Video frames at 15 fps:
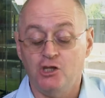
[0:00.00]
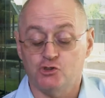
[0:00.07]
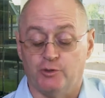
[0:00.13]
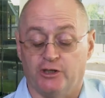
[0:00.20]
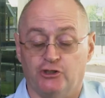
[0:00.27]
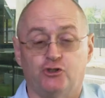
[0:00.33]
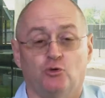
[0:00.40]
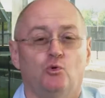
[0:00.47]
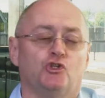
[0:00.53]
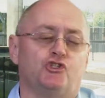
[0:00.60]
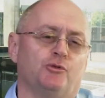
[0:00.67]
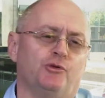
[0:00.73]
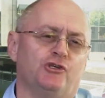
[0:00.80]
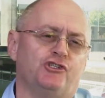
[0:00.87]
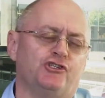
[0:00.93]
we get towards
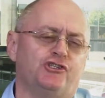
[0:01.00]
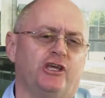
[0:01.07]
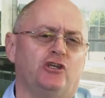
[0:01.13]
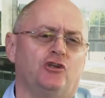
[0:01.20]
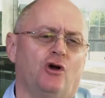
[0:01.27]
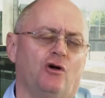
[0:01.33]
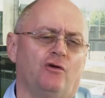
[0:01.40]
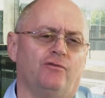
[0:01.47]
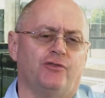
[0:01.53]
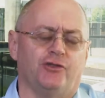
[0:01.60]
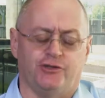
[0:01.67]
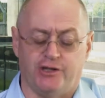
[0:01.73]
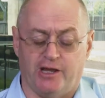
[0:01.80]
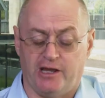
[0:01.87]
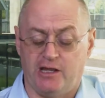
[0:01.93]
the business end of
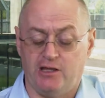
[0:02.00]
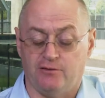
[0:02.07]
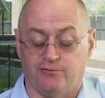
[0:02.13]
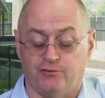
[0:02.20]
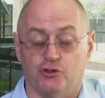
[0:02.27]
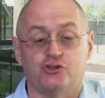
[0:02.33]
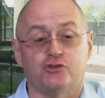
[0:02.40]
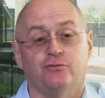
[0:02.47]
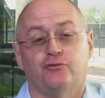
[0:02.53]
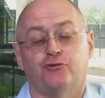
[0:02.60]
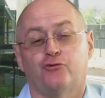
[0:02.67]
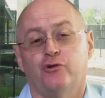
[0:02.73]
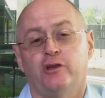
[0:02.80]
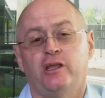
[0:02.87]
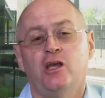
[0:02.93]
the day, the first of
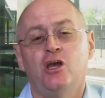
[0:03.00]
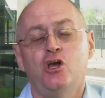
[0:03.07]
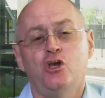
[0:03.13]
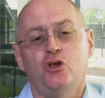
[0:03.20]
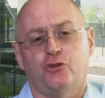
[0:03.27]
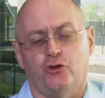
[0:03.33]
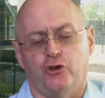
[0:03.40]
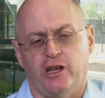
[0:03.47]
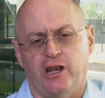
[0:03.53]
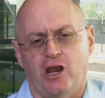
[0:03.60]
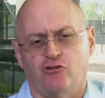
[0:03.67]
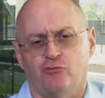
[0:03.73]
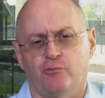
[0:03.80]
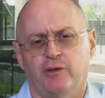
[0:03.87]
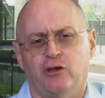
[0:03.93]
three
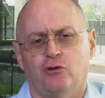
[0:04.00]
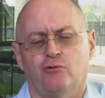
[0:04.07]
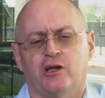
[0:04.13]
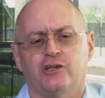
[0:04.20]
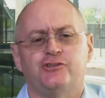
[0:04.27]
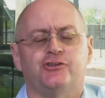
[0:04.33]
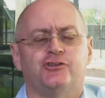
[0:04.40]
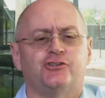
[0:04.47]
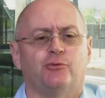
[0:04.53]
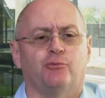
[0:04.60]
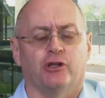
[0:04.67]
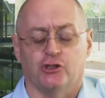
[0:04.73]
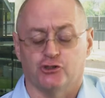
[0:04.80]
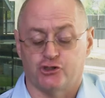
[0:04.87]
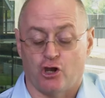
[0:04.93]
1300 metre races to
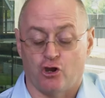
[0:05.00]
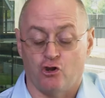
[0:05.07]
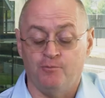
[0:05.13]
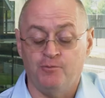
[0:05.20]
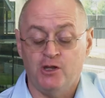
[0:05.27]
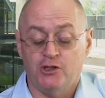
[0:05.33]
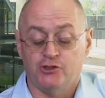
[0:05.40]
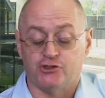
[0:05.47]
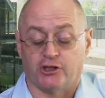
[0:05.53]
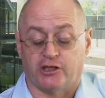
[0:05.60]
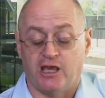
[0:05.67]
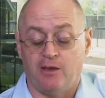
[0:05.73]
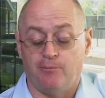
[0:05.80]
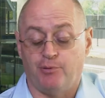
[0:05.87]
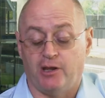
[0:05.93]
bring us home. It's the
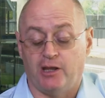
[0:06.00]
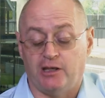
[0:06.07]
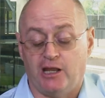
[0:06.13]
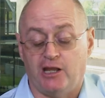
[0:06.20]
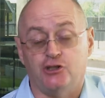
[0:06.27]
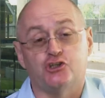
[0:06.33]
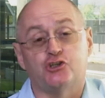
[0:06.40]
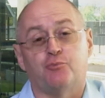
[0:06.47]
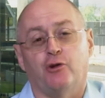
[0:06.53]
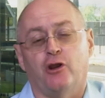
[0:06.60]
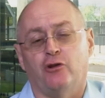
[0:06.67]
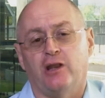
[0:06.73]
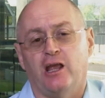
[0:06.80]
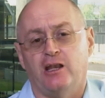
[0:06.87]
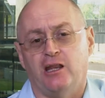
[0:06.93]
Campaign Edge
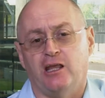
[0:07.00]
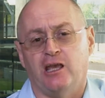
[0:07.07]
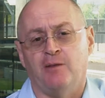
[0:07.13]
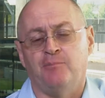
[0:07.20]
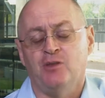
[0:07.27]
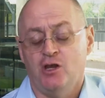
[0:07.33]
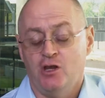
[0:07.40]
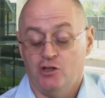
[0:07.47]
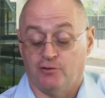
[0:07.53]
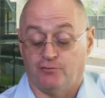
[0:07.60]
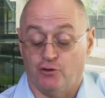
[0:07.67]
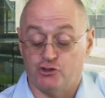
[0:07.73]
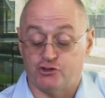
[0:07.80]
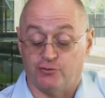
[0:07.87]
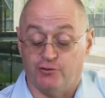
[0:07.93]
Sprout Handicap, the
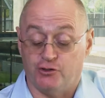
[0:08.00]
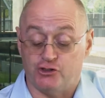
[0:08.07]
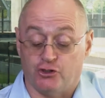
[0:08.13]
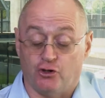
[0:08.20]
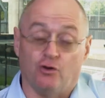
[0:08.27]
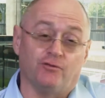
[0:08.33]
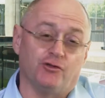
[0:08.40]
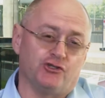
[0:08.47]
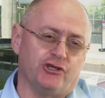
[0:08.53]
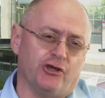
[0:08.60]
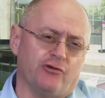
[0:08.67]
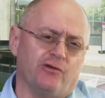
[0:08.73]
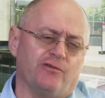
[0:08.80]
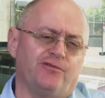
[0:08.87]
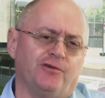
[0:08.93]
first division of the
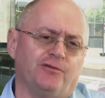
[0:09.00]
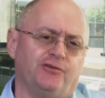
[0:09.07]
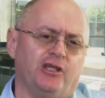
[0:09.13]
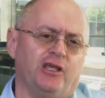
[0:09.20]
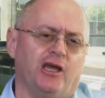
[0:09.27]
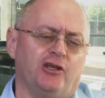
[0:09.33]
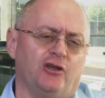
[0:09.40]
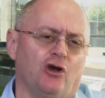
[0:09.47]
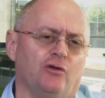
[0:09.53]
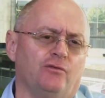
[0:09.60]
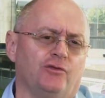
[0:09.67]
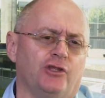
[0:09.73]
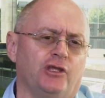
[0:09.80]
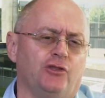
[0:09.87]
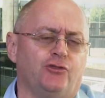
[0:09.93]
0 to 58
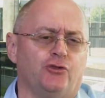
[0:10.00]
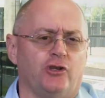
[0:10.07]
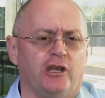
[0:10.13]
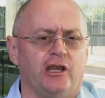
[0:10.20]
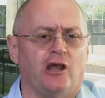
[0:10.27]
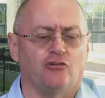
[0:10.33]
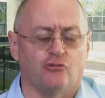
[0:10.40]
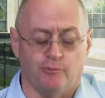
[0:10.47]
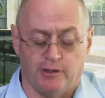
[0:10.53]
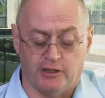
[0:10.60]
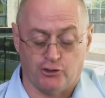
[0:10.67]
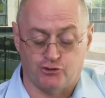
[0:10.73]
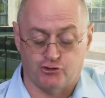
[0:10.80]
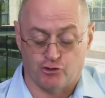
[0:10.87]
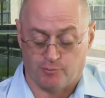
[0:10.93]
over the 1300
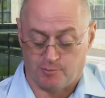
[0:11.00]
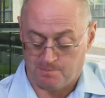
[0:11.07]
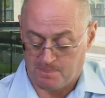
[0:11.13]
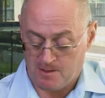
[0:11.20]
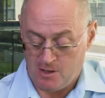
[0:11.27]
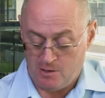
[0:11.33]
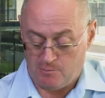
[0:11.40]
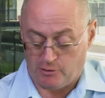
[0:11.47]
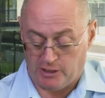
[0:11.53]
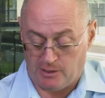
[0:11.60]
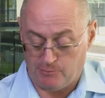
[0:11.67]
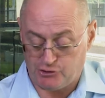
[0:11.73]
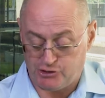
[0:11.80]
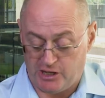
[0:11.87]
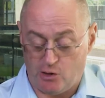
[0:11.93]
metre trip. My
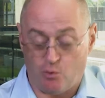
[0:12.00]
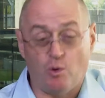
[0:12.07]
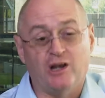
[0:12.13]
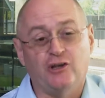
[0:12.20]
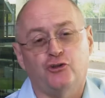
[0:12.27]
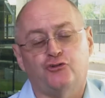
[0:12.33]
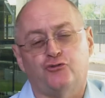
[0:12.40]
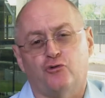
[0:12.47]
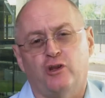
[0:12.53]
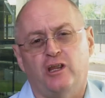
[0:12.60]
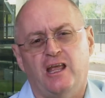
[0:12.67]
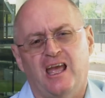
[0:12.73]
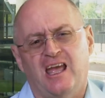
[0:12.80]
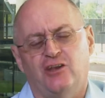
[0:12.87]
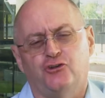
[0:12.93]
numbers here 1,
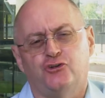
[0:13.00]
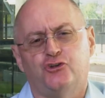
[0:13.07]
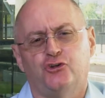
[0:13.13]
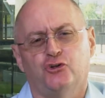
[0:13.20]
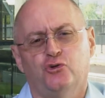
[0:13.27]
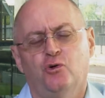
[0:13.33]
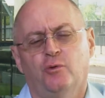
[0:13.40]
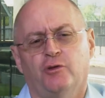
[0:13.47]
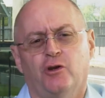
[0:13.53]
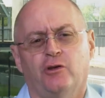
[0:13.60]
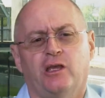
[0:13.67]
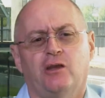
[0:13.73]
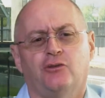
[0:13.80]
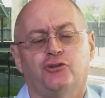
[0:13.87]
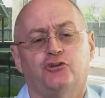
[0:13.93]
3, and 2. I'm
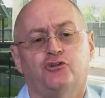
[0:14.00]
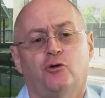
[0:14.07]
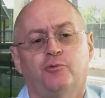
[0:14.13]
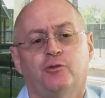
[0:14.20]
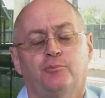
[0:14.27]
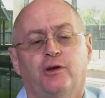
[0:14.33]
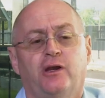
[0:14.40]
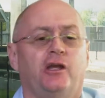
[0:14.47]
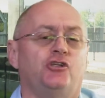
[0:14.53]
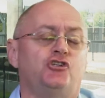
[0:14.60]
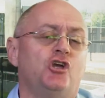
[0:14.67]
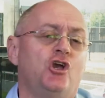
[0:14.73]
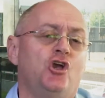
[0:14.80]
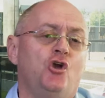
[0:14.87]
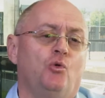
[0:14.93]
going here at the top of the
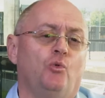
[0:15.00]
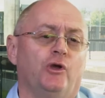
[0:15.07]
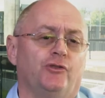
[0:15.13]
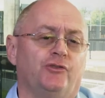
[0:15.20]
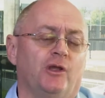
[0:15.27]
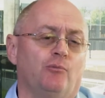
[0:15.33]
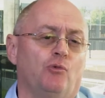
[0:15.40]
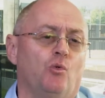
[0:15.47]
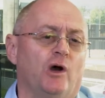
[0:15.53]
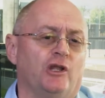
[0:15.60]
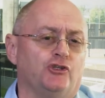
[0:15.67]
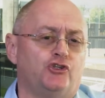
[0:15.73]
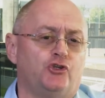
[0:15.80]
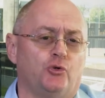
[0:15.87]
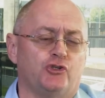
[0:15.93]
page with number
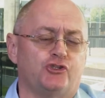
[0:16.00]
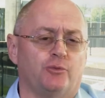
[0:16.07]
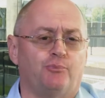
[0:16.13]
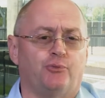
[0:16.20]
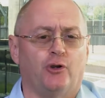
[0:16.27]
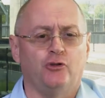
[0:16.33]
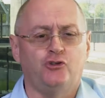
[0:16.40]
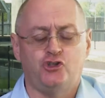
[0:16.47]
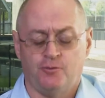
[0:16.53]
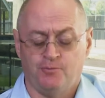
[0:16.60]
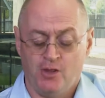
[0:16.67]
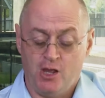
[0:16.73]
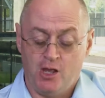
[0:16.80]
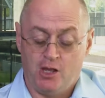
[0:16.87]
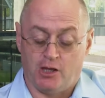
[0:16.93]
one choice approach,
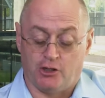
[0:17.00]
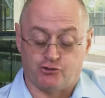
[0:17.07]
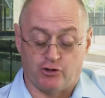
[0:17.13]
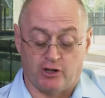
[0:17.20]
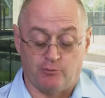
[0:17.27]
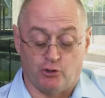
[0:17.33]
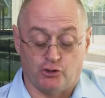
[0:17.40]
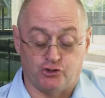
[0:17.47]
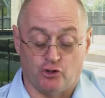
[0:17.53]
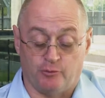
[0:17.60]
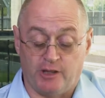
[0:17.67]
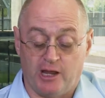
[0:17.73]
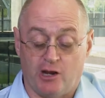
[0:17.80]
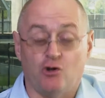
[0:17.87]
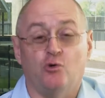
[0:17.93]
uh, trained by
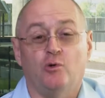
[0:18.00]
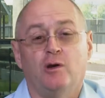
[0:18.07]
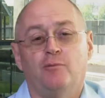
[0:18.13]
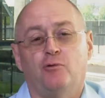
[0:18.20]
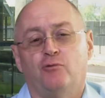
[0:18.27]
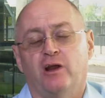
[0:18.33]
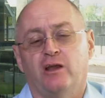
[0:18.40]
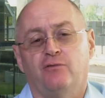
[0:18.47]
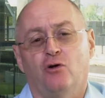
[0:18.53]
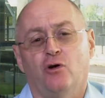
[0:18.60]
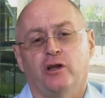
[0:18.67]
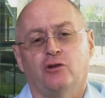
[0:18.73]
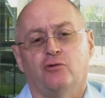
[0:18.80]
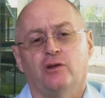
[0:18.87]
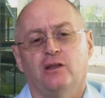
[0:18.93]
Tommy Harrower, Ray
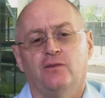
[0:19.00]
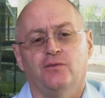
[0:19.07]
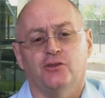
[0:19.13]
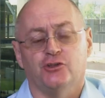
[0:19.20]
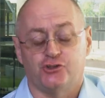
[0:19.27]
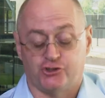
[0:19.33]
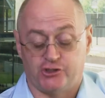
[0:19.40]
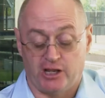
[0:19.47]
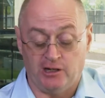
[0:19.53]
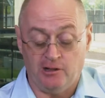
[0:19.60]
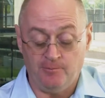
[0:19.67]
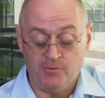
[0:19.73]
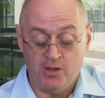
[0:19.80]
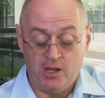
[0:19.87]
Viger in the saddle.